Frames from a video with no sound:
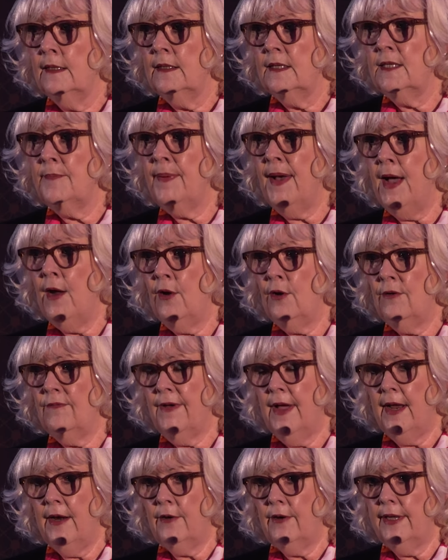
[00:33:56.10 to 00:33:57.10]
The power of
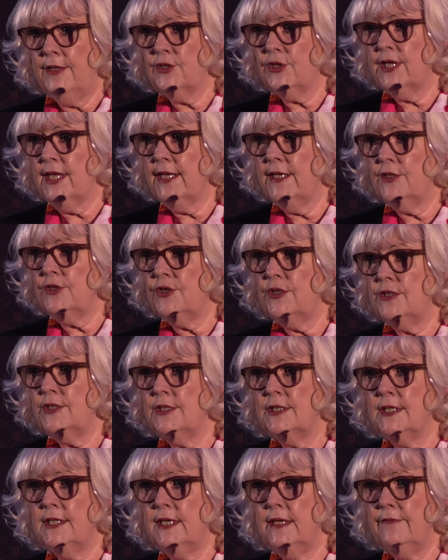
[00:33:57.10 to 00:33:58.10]
higher education to
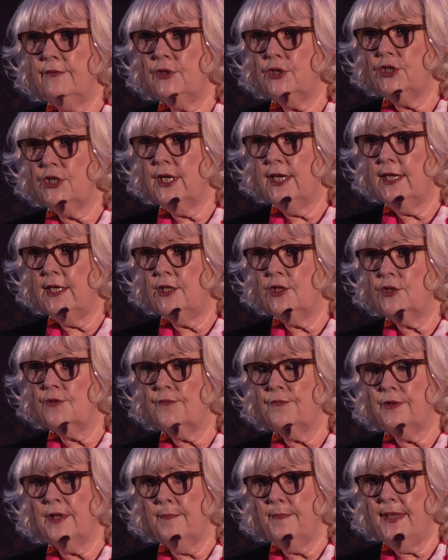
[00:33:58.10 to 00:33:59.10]
deliver change
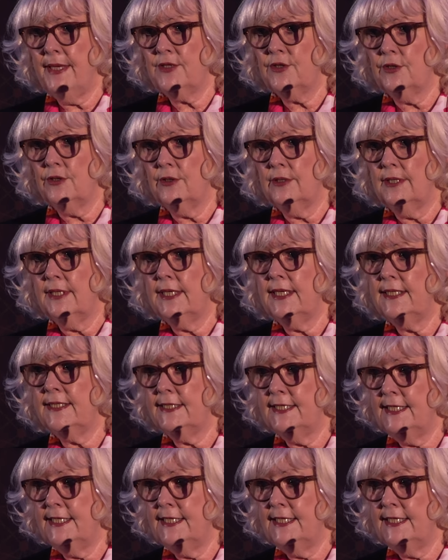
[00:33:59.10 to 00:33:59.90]
for the better is